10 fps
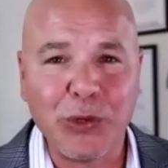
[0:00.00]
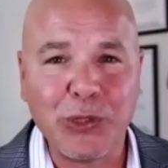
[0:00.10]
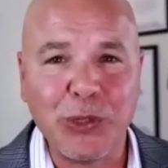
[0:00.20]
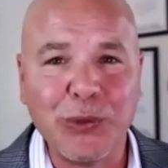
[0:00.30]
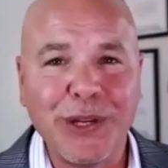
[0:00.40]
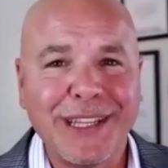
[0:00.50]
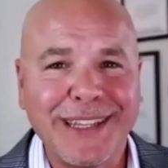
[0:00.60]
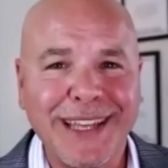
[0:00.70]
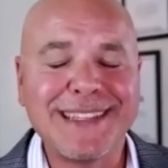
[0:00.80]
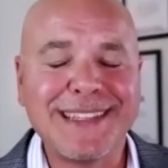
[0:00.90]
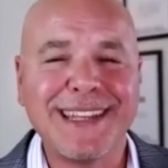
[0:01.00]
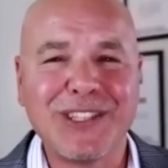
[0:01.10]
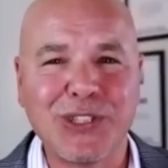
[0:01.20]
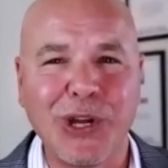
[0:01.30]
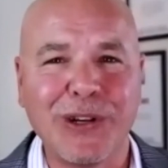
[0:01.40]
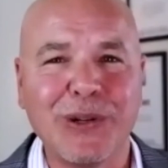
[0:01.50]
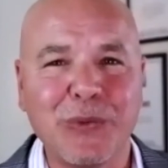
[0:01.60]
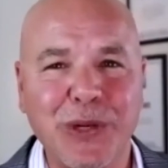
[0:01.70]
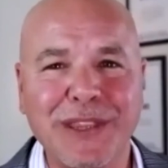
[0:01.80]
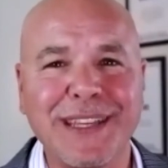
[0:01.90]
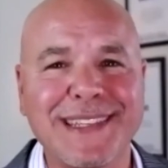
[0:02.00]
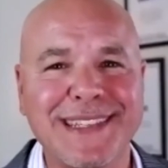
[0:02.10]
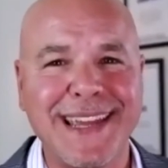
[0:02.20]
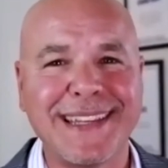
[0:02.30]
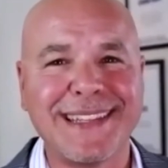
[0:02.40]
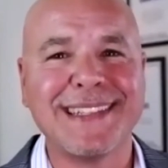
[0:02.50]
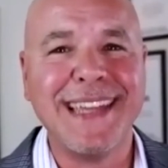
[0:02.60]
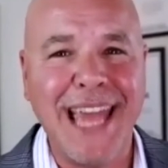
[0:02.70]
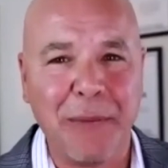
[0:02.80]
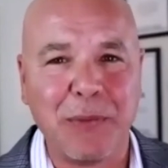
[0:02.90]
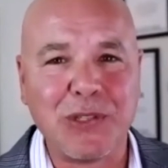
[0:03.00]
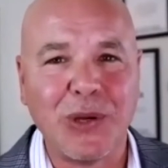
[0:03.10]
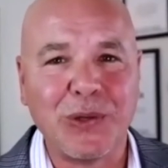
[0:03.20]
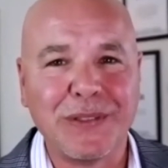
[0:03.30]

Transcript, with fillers: ado, let's get started with this next episode.